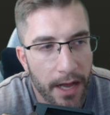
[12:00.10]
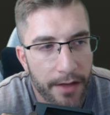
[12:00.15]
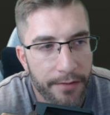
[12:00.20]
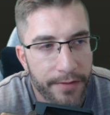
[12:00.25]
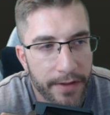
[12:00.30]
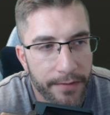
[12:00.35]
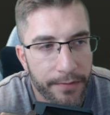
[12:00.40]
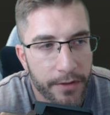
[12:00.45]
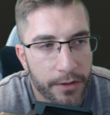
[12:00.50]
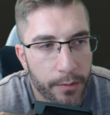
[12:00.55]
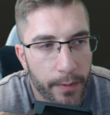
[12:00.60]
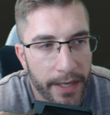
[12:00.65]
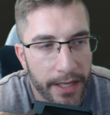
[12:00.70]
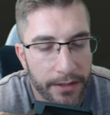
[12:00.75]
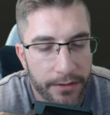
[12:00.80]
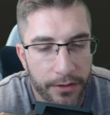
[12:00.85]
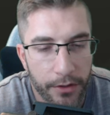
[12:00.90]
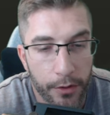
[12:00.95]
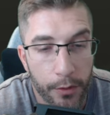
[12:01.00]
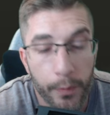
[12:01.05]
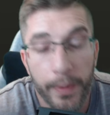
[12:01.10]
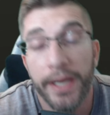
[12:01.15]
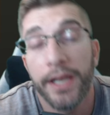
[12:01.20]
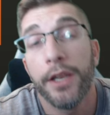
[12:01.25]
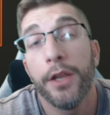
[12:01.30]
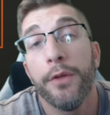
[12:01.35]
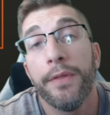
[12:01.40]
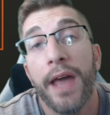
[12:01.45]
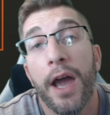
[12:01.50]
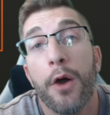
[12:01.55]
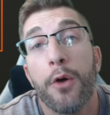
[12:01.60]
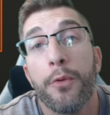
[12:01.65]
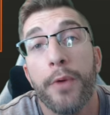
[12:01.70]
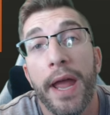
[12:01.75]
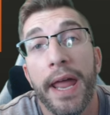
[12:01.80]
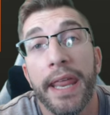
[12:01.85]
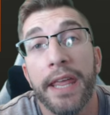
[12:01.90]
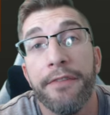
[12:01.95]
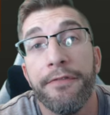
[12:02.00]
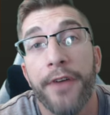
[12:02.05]
FIFA 22. We knew that
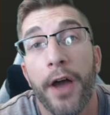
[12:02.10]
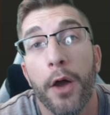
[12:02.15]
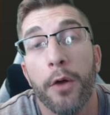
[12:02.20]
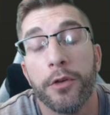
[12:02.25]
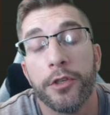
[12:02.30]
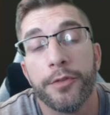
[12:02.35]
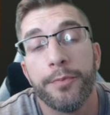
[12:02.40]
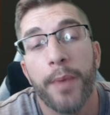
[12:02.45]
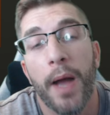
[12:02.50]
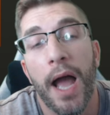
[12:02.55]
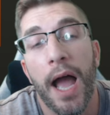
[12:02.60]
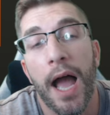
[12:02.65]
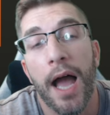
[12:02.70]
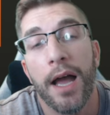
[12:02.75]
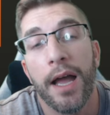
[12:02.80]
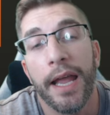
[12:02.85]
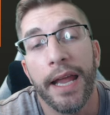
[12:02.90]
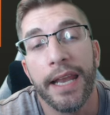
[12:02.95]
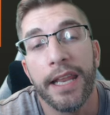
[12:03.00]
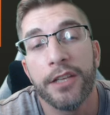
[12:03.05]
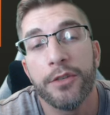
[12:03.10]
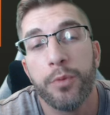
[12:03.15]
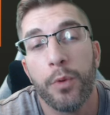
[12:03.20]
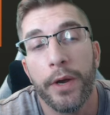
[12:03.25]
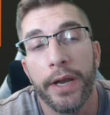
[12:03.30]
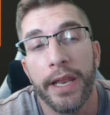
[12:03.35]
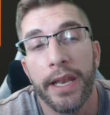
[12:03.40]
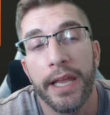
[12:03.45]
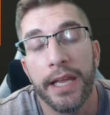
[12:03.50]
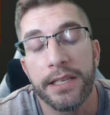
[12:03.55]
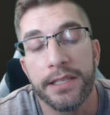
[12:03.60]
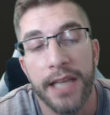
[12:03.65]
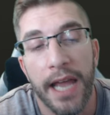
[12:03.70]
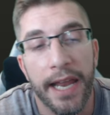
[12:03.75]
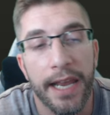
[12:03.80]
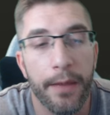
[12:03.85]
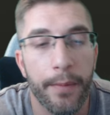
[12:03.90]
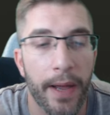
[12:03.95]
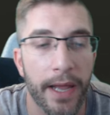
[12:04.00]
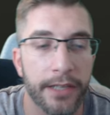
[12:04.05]
already, folks, but it is what it is.
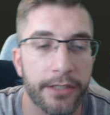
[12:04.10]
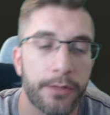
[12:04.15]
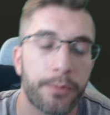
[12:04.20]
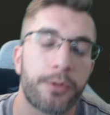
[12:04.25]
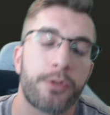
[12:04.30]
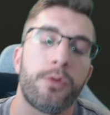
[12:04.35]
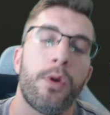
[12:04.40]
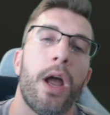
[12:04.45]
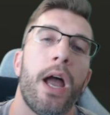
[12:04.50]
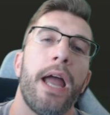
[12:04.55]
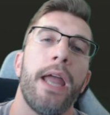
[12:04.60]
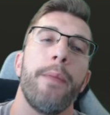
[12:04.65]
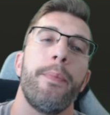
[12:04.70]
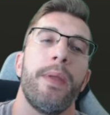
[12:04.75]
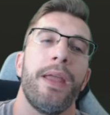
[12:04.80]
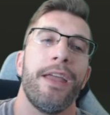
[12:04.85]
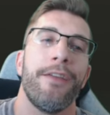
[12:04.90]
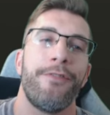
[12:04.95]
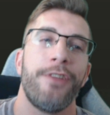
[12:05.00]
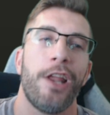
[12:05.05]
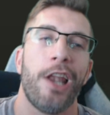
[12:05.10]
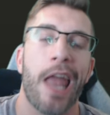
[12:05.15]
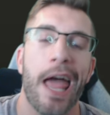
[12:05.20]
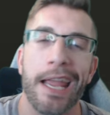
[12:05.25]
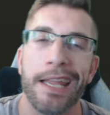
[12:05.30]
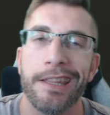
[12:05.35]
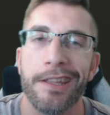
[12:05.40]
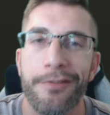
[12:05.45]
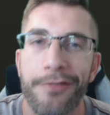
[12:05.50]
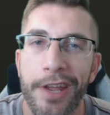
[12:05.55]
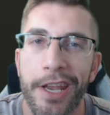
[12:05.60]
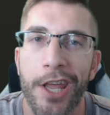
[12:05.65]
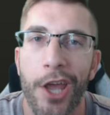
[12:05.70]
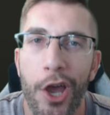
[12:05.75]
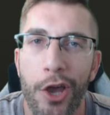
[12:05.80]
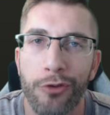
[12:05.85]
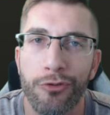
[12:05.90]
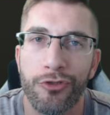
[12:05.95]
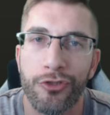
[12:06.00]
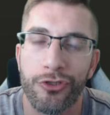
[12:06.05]
Anyway, subscribe if you like the
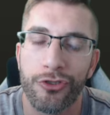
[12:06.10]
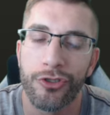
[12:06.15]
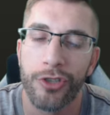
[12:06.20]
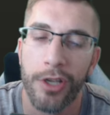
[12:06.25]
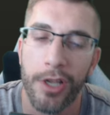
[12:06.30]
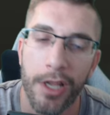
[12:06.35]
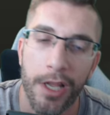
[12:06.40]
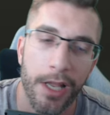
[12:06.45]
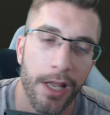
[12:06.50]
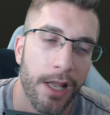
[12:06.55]
videos.